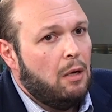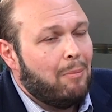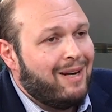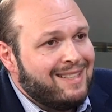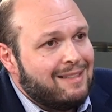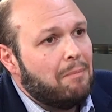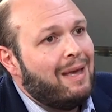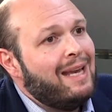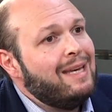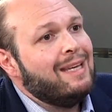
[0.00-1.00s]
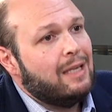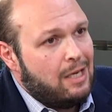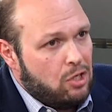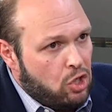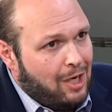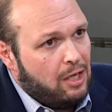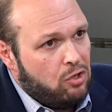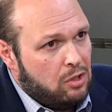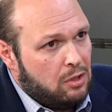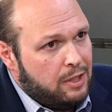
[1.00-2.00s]
by demanding a
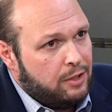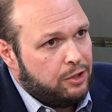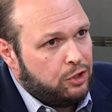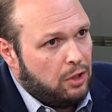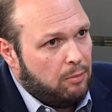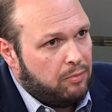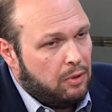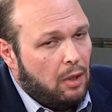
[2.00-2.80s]
change in leadership.